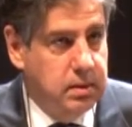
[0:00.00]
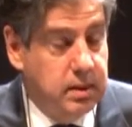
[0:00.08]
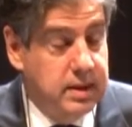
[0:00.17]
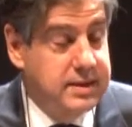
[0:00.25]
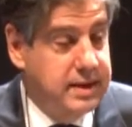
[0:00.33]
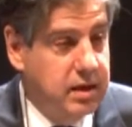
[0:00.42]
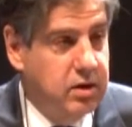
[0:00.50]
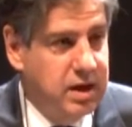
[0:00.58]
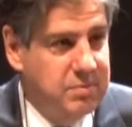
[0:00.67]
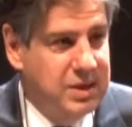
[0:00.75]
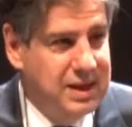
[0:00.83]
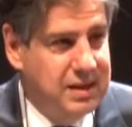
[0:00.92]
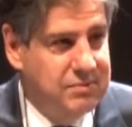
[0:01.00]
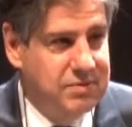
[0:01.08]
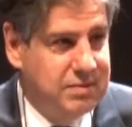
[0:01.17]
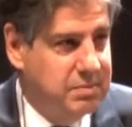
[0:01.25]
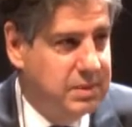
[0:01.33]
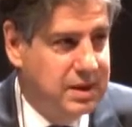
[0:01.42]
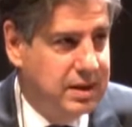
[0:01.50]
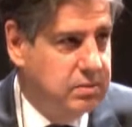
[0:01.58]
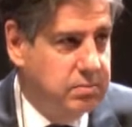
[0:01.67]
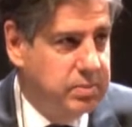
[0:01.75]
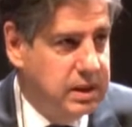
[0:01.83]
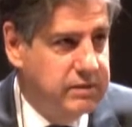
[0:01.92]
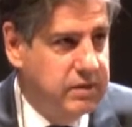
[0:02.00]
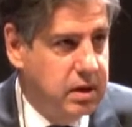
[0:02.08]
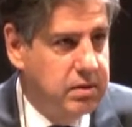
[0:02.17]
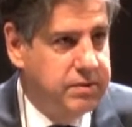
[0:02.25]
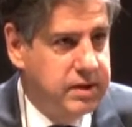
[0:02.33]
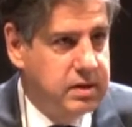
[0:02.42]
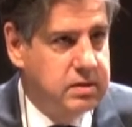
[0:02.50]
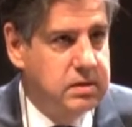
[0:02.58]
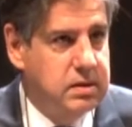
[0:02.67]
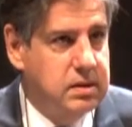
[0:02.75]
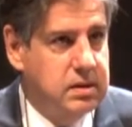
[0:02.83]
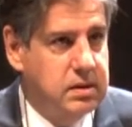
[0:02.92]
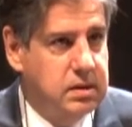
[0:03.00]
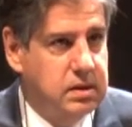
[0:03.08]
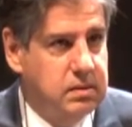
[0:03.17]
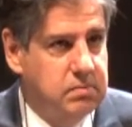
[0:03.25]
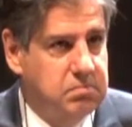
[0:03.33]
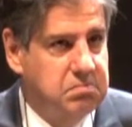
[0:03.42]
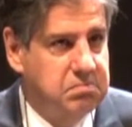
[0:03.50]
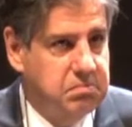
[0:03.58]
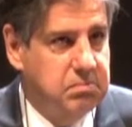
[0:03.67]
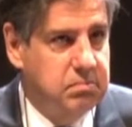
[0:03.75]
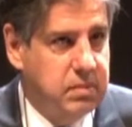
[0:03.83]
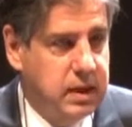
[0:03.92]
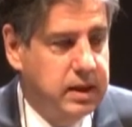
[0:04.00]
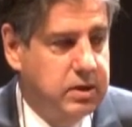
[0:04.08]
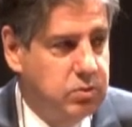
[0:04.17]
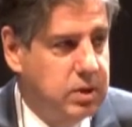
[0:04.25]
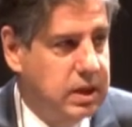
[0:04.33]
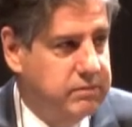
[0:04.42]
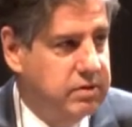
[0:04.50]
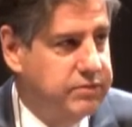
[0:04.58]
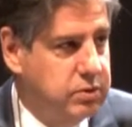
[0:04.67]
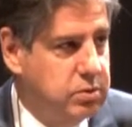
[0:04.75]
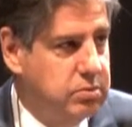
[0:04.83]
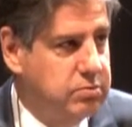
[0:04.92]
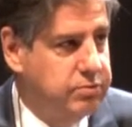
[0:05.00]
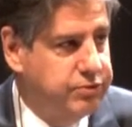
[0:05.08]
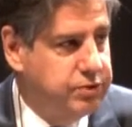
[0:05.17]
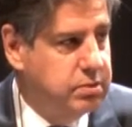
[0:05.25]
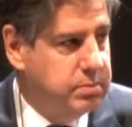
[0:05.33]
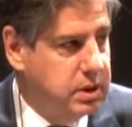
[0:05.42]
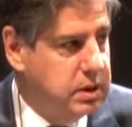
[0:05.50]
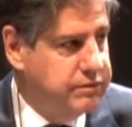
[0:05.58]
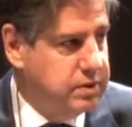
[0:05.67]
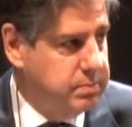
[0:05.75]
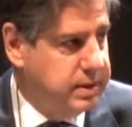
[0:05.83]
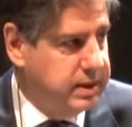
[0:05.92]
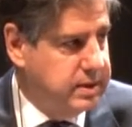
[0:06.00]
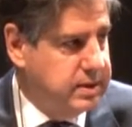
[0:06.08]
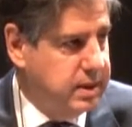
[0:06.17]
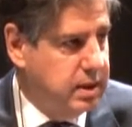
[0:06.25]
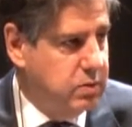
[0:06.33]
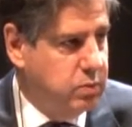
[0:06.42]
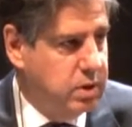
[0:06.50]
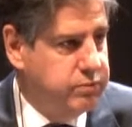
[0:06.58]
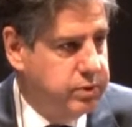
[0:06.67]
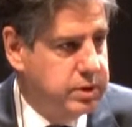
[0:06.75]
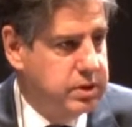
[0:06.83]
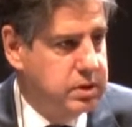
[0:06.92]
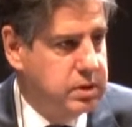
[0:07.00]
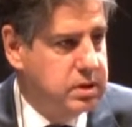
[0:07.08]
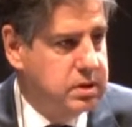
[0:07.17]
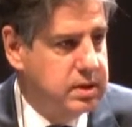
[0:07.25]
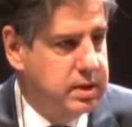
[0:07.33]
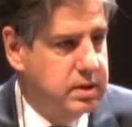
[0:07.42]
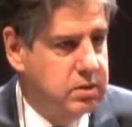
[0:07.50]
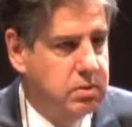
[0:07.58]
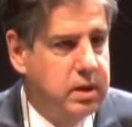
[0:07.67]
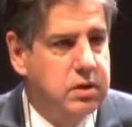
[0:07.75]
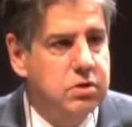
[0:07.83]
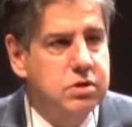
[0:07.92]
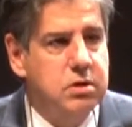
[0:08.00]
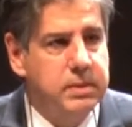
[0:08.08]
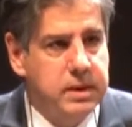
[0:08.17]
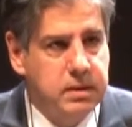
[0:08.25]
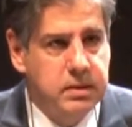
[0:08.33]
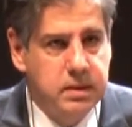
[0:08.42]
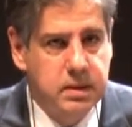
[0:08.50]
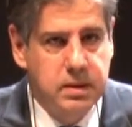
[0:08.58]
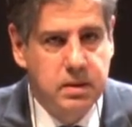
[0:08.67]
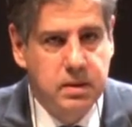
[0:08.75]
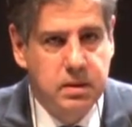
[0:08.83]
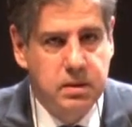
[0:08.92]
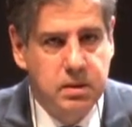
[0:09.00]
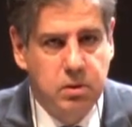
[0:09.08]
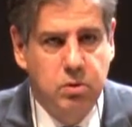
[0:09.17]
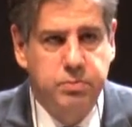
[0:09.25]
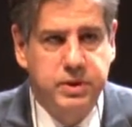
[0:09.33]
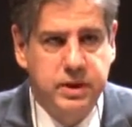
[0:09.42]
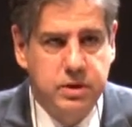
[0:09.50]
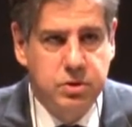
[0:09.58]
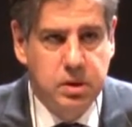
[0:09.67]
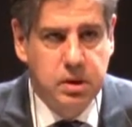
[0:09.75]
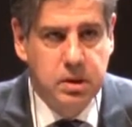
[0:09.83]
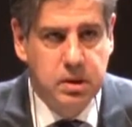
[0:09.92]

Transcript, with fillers: I say a lot I believe. I mean, I don't believe a lot of things. Uh, I do have a few firm beliefs in Pakistan, one of which is that you underestimate your own potential.